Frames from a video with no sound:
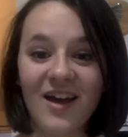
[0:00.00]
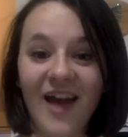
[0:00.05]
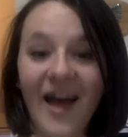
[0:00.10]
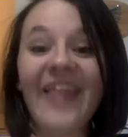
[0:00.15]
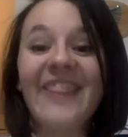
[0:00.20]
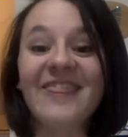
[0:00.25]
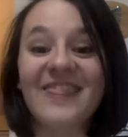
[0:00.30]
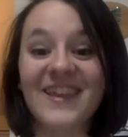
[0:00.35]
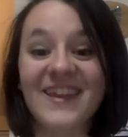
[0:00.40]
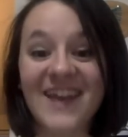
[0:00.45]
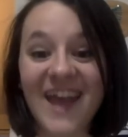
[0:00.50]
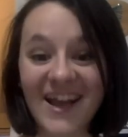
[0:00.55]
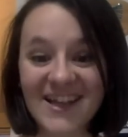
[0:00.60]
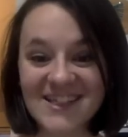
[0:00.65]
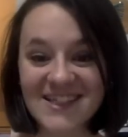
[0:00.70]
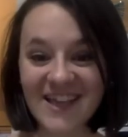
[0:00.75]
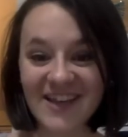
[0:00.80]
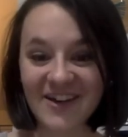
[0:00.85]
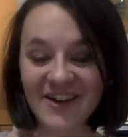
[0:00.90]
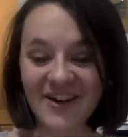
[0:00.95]
The next
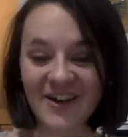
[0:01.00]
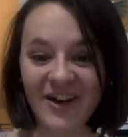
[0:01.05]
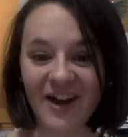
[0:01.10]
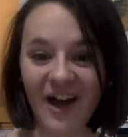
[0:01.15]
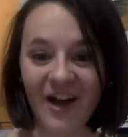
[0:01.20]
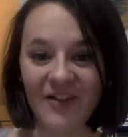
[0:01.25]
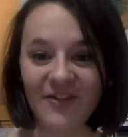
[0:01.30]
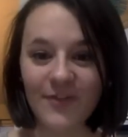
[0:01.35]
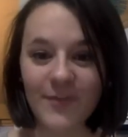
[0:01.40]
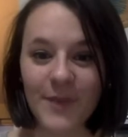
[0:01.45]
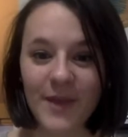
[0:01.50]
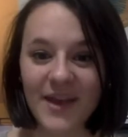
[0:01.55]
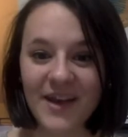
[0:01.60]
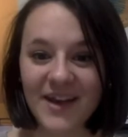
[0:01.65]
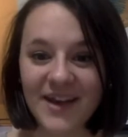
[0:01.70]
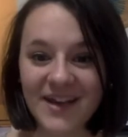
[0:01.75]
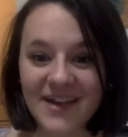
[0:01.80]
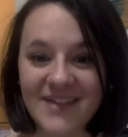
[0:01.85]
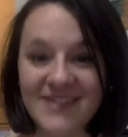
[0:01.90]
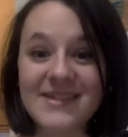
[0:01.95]
letter in our alphabet
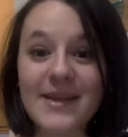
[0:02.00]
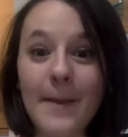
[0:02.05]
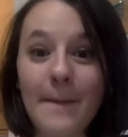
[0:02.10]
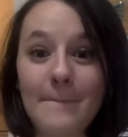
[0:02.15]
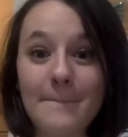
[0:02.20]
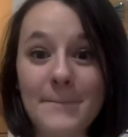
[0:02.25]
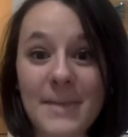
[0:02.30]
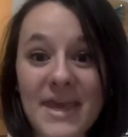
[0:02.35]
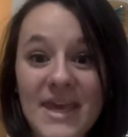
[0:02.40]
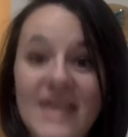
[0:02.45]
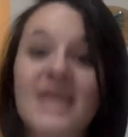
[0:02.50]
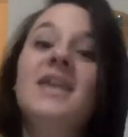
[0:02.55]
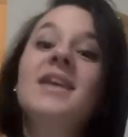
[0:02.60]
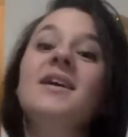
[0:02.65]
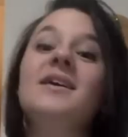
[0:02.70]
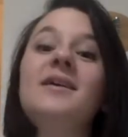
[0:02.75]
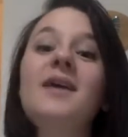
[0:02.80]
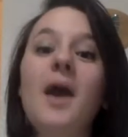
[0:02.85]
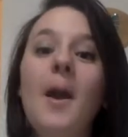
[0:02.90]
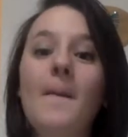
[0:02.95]
is P.
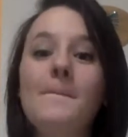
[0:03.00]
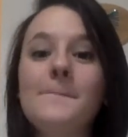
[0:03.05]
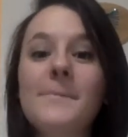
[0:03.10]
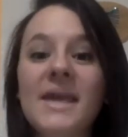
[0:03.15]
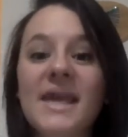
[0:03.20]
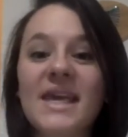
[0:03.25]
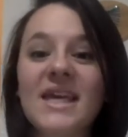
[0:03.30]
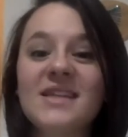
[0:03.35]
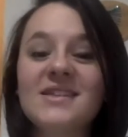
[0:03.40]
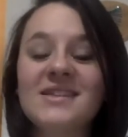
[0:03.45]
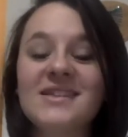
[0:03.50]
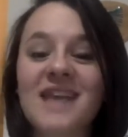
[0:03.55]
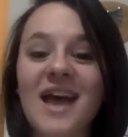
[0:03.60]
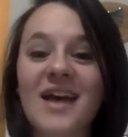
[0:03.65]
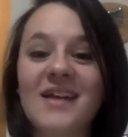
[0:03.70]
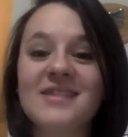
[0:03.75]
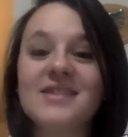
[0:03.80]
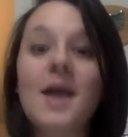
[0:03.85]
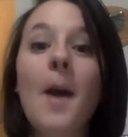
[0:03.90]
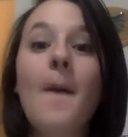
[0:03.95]
P says
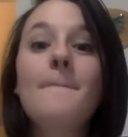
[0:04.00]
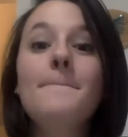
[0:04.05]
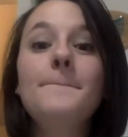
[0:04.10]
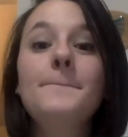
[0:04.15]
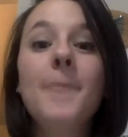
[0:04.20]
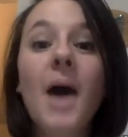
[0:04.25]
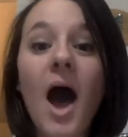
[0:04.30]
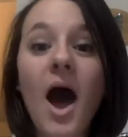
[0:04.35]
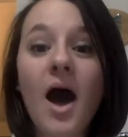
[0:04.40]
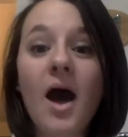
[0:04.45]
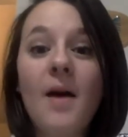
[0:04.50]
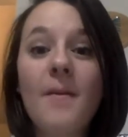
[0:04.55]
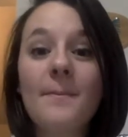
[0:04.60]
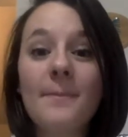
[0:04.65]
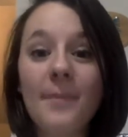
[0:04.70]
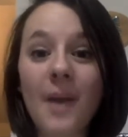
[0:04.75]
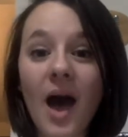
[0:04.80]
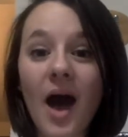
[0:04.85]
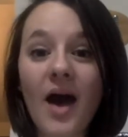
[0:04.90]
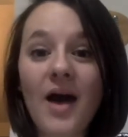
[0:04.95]
P, P,
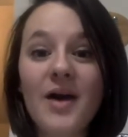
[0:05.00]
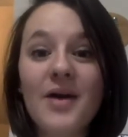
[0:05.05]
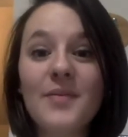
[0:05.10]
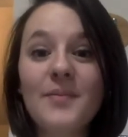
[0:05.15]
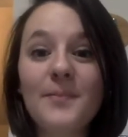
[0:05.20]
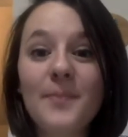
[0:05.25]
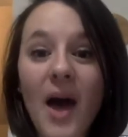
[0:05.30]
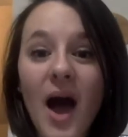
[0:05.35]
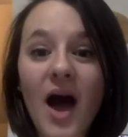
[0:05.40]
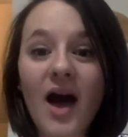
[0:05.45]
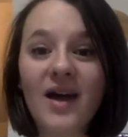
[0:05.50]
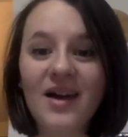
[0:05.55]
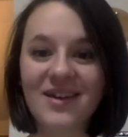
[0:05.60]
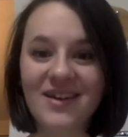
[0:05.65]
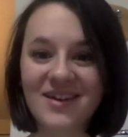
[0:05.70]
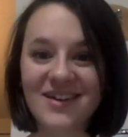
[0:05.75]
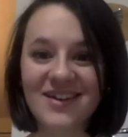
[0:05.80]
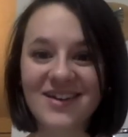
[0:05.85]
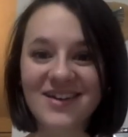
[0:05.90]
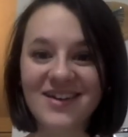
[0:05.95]
P.
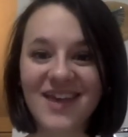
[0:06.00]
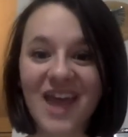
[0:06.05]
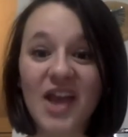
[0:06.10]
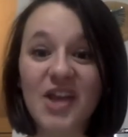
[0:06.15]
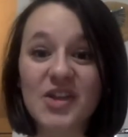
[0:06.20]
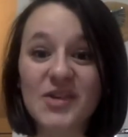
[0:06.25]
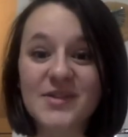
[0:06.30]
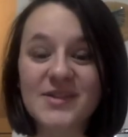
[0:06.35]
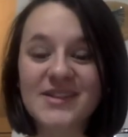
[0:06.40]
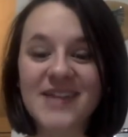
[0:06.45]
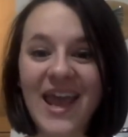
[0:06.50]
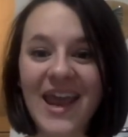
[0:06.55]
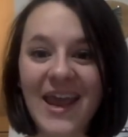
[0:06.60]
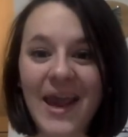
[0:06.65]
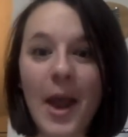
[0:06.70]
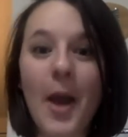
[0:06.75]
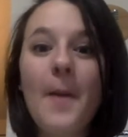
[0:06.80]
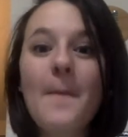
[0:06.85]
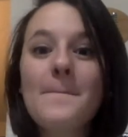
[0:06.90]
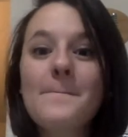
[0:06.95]
Can you say
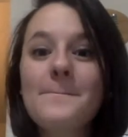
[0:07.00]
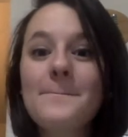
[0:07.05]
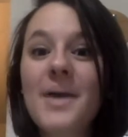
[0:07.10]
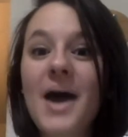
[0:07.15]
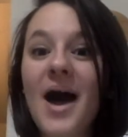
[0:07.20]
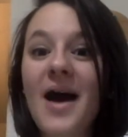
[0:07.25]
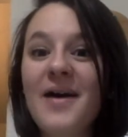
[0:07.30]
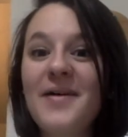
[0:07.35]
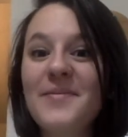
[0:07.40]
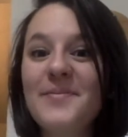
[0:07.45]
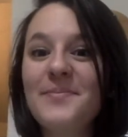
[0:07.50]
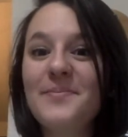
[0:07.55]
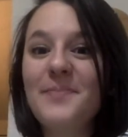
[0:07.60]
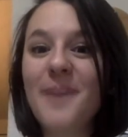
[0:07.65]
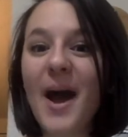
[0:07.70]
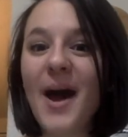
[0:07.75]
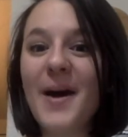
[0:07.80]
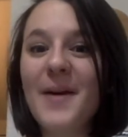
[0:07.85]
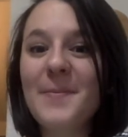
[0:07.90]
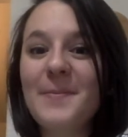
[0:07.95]
P, P,
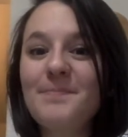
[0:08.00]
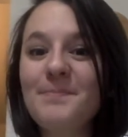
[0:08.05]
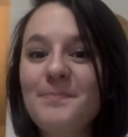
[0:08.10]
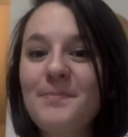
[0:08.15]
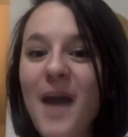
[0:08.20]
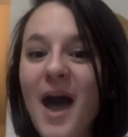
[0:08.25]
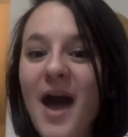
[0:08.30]
P?